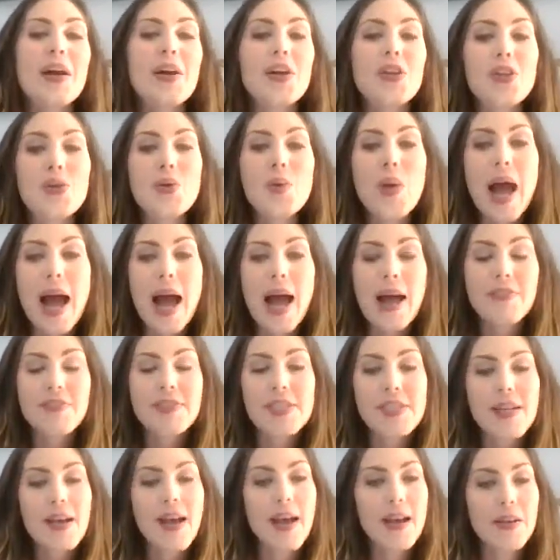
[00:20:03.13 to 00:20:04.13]
you have
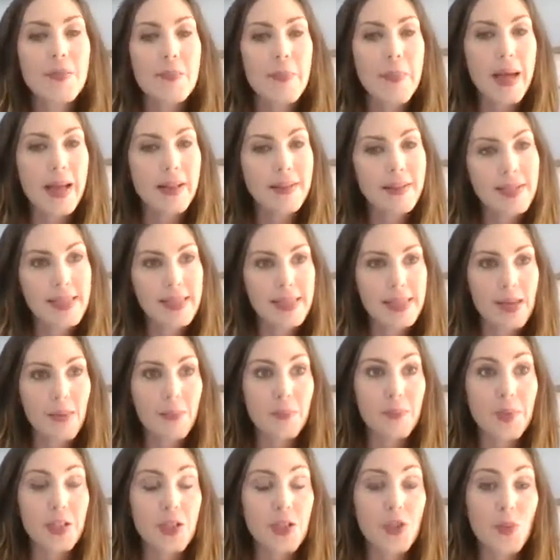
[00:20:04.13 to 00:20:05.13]
to kind of balance it
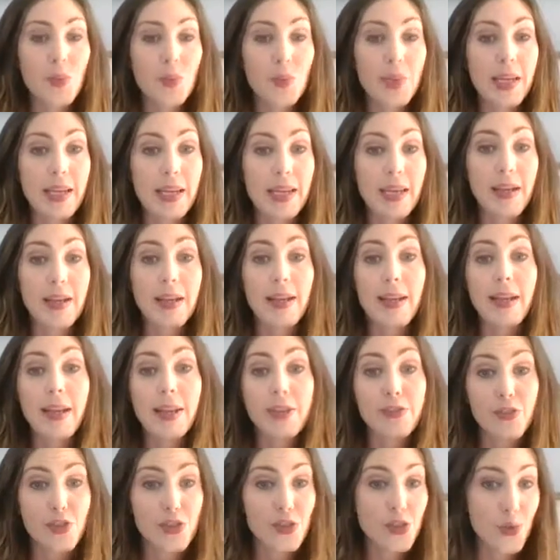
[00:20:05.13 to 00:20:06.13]
between
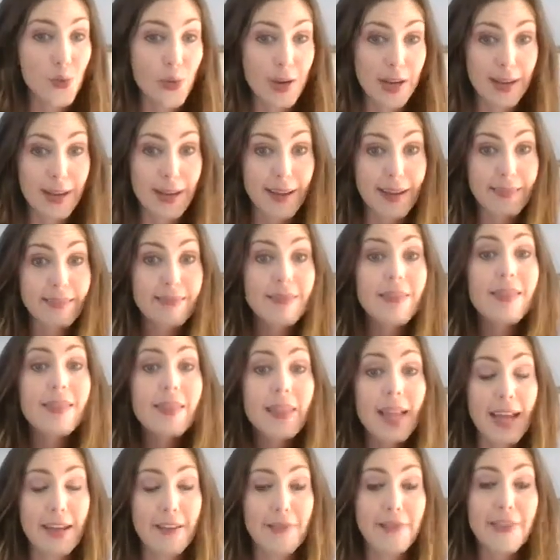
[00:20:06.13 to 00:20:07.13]
enjoying the
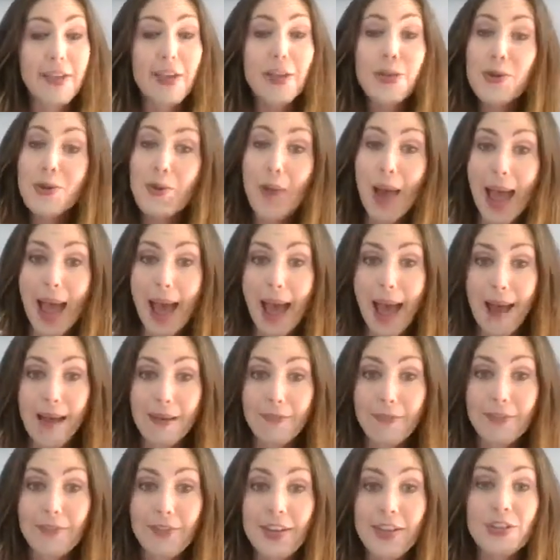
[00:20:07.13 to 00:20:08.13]
life that you
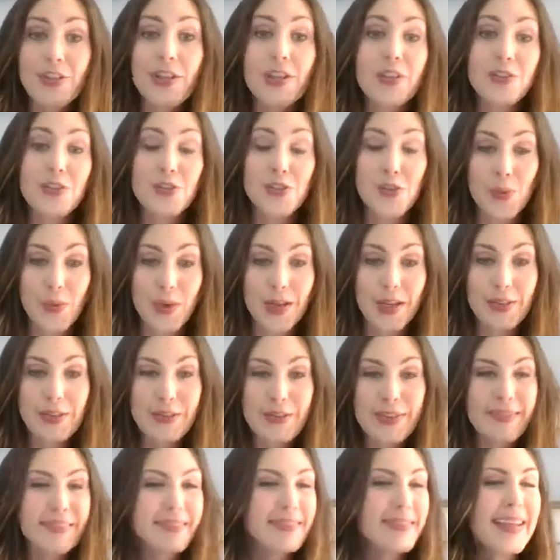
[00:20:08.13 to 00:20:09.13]
have and enjoying
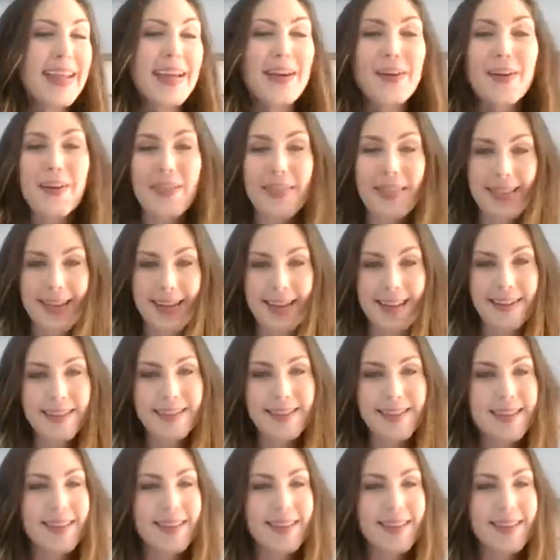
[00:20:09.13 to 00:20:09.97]
the little things,